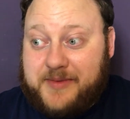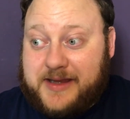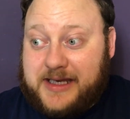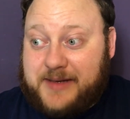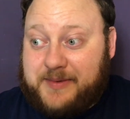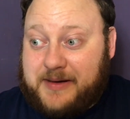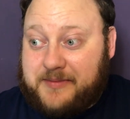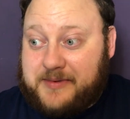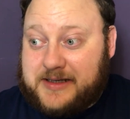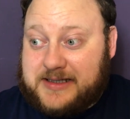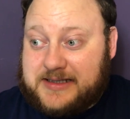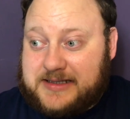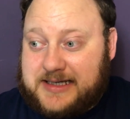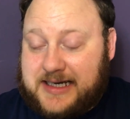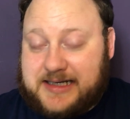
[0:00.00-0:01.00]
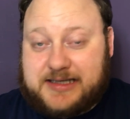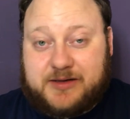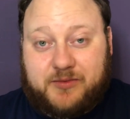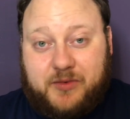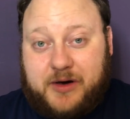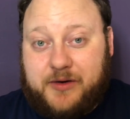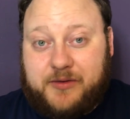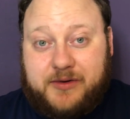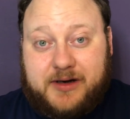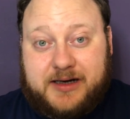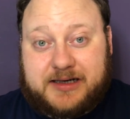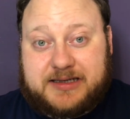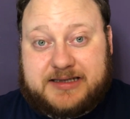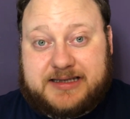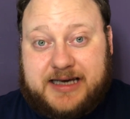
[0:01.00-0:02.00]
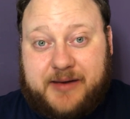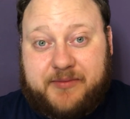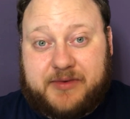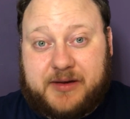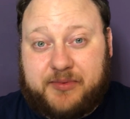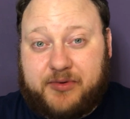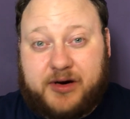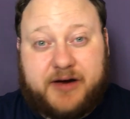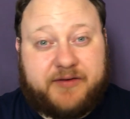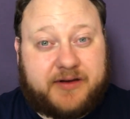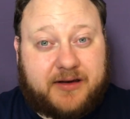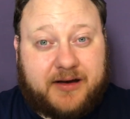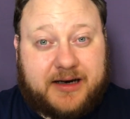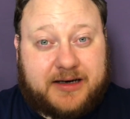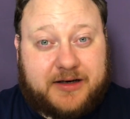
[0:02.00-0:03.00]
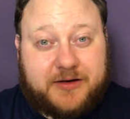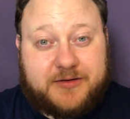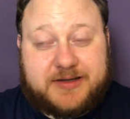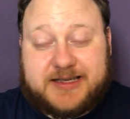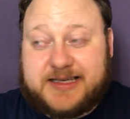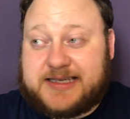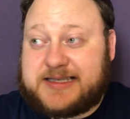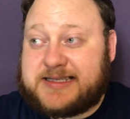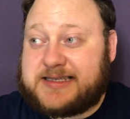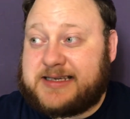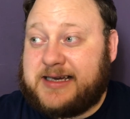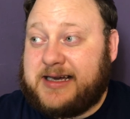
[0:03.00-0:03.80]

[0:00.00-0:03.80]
but then the public sector won't accept a private diagnosis.